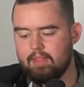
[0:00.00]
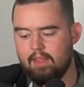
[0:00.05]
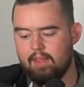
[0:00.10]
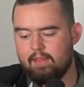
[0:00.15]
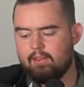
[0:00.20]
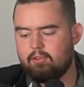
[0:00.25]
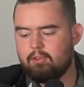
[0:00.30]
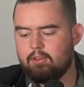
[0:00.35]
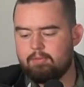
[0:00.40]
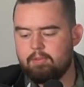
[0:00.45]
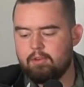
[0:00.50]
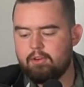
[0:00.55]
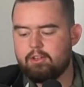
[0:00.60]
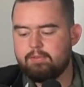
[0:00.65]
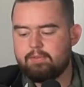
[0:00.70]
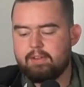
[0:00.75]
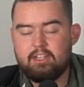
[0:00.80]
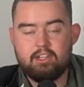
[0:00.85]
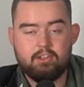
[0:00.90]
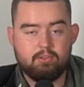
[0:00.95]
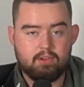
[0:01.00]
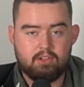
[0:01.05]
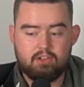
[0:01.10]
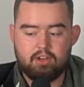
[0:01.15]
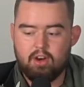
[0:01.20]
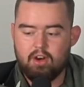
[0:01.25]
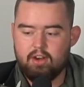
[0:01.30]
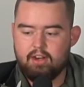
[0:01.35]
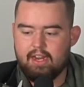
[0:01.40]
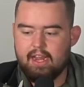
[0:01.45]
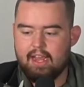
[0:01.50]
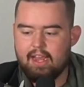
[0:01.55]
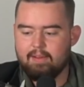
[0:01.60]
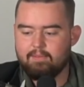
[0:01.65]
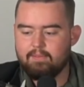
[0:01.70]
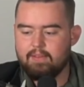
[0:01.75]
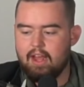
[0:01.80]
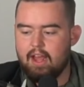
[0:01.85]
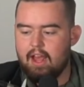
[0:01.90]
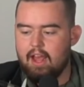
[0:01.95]
this was Vucevic's return
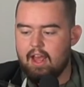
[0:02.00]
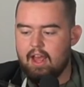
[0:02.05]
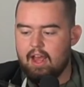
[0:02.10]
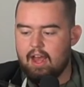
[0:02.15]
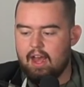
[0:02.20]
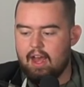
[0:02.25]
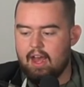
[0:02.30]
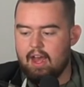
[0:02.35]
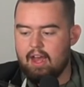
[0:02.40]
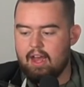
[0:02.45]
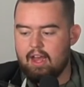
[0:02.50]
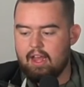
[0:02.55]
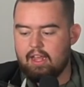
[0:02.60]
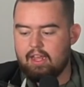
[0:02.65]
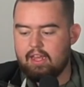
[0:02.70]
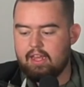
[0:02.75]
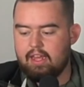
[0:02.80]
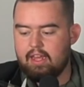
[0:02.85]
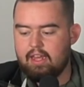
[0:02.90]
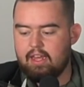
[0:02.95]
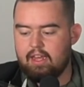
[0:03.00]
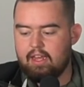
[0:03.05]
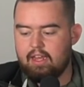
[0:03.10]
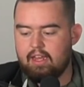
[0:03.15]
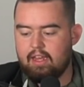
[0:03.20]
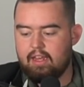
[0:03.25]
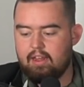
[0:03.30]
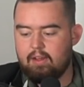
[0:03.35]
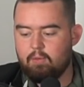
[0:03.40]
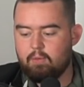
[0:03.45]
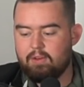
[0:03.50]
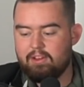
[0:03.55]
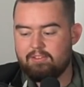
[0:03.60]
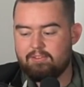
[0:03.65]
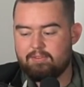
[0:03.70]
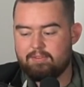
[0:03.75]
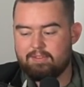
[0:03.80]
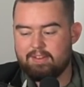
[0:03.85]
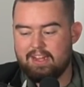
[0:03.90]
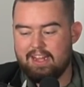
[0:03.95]
game. He
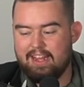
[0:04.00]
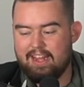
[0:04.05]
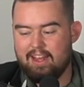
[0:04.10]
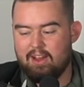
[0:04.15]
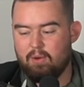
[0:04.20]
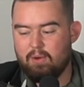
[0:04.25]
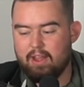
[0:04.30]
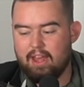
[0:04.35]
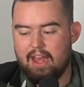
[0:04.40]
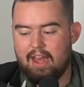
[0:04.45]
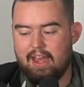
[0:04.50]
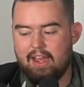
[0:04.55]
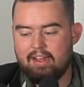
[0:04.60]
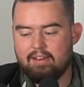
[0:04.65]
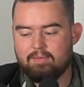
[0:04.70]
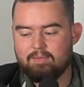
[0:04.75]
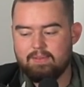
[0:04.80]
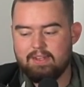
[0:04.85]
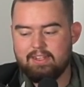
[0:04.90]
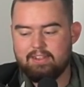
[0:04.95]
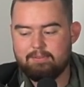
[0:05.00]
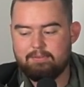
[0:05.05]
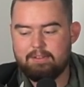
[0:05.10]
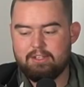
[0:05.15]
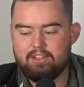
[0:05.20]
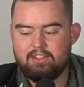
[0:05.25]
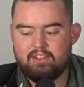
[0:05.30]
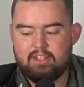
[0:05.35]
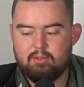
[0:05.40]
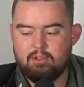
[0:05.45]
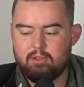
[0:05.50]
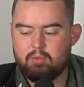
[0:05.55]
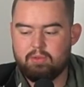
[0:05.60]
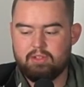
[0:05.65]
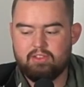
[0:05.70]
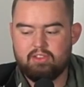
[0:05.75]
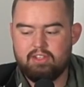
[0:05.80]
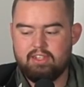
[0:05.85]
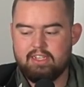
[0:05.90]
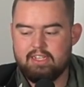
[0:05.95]
was okay. His efficiency was
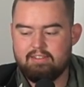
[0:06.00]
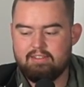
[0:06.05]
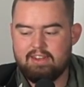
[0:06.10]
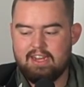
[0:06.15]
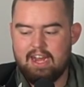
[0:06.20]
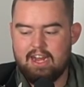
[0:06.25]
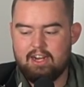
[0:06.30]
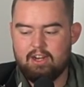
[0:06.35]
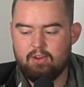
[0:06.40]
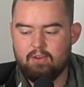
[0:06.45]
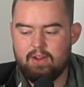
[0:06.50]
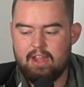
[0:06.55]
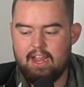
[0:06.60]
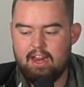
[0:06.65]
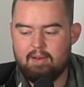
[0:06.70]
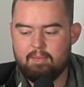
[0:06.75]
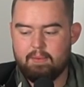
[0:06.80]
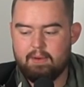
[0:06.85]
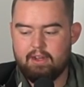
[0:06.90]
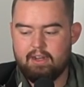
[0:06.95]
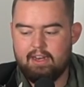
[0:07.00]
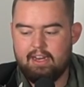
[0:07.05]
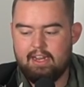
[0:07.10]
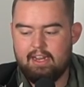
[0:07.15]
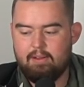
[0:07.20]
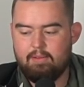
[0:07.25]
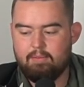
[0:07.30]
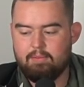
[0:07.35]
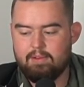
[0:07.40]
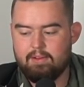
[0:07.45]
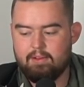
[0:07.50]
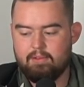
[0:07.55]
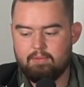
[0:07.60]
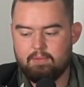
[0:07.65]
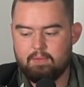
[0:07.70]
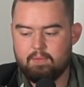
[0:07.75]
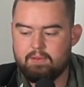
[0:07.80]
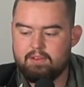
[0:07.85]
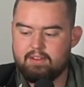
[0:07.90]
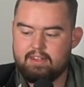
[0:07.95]
once again not great, but he
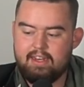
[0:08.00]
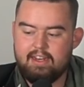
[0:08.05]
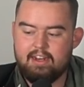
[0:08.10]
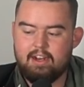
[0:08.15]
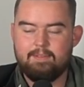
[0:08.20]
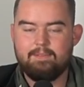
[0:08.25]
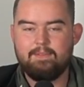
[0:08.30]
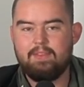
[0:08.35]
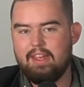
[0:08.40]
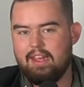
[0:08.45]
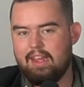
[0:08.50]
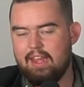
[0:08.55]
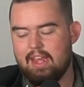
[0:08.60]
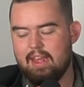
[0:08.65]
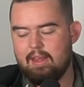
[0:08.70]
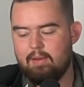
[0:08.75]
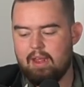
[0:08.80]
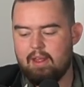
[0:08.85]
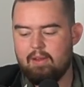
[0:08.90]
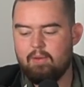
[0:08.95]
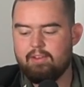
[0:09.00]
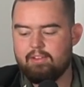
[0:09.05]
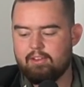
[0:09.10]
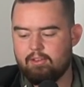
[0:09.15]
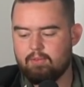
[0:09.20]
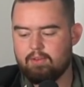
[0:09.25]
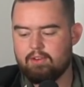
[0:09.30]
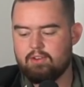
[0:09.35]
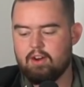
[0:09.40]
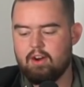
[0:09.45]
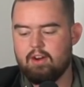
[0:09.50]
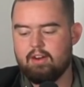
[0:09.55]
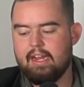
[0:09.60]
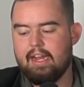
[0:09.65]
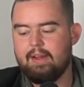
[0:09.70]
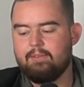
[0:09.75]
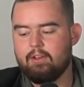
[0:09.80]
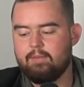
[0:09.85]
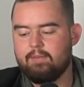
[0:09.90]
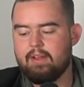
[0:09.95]
was his return
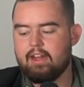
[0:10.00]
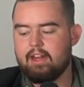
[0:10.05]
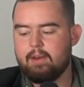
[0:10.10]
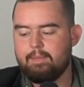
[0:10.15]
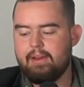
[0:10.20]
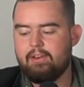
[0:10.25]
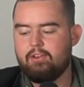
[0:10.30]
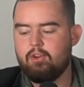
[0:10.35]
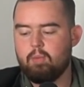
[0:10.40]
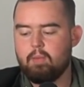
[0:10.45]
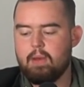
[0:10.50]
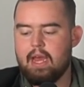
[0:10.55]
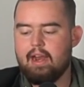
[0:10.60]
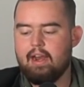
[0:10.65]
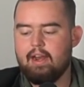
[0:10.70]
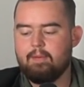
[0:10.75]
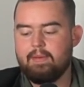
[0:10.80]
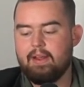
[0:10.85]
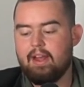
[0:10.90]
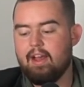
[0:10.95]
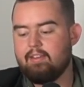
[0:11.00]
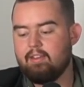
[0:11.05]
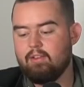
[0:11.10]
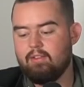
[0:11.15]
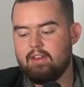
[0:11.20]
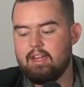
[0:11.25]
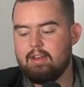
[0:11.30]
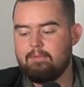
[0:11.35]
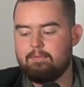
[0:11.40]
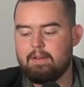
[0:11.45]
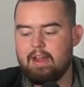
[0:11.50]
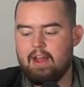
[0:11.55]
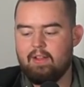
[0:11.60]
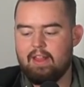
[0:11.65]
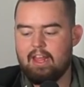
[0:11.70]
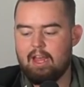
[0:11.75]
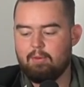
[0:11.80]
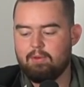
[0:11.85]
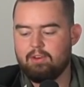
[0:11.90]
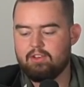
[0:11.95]
game, so I'm not going to be too mad at him. He also did
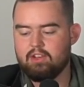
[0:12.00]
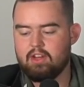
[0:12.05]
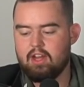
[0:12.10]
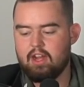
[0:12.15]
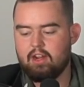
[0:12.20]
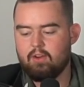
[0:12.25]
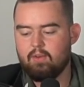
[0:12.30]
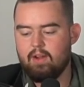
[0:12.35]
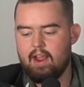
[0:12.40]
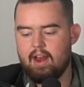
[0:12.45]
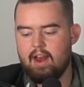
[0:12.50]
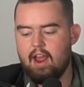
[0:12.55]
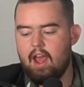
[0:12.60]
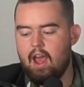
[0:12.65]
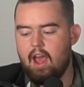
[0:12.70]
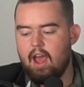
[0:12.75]
foul out, which is not great.